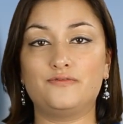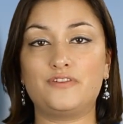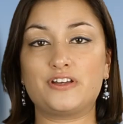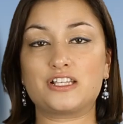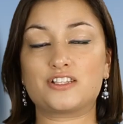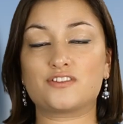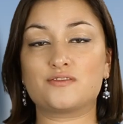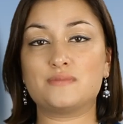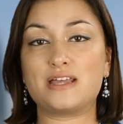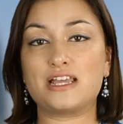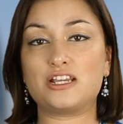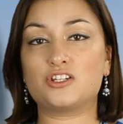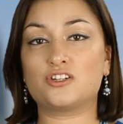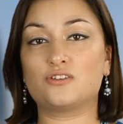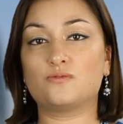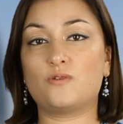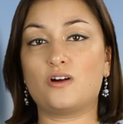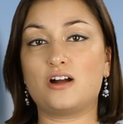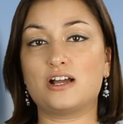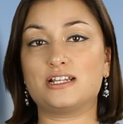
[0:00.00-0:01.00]
Figures from
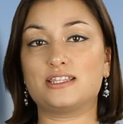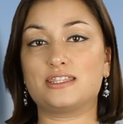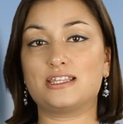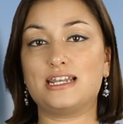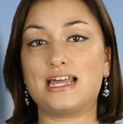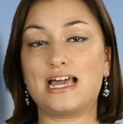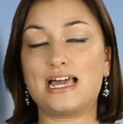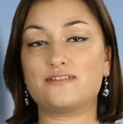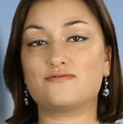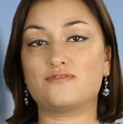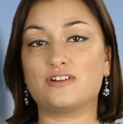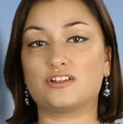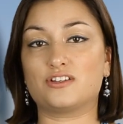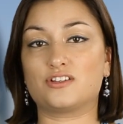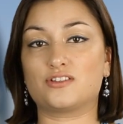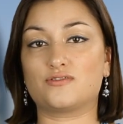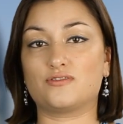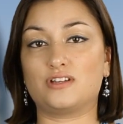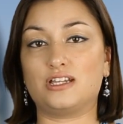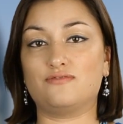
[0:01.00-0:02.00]
Nationwide and the Land
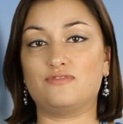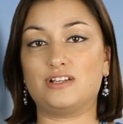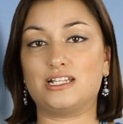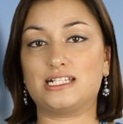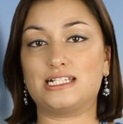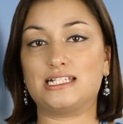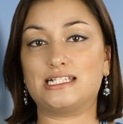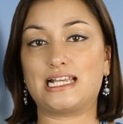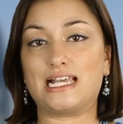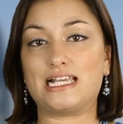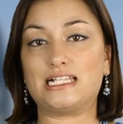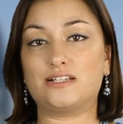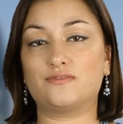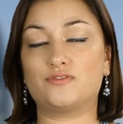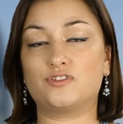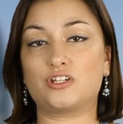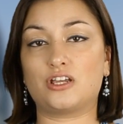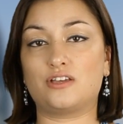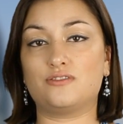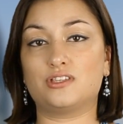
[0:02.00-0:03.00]
Registry in recent days
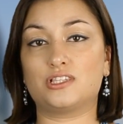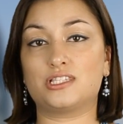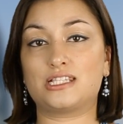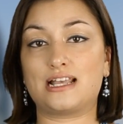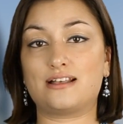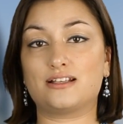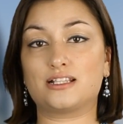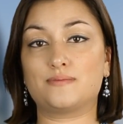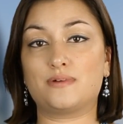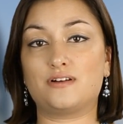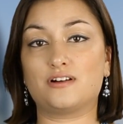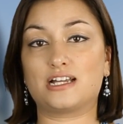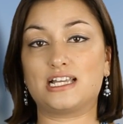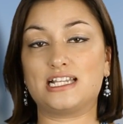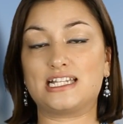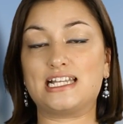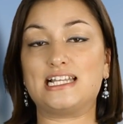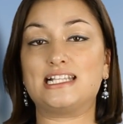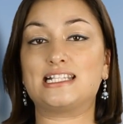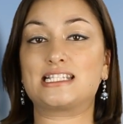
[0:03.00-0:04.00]
have shown the sales
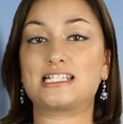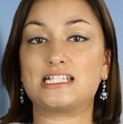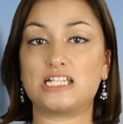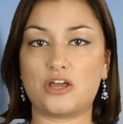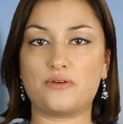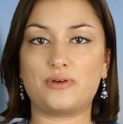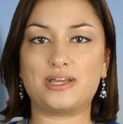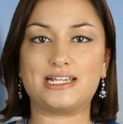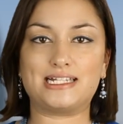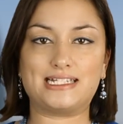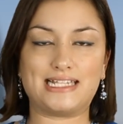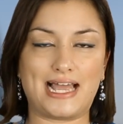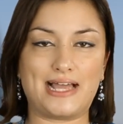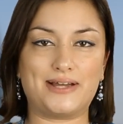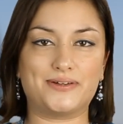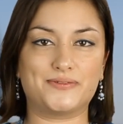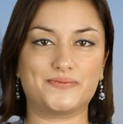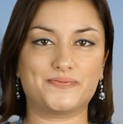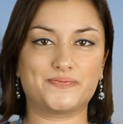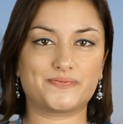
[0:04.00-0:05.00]
market is slowing
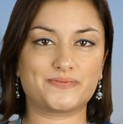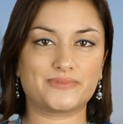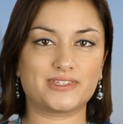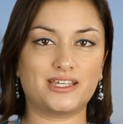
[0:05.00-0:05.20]
down.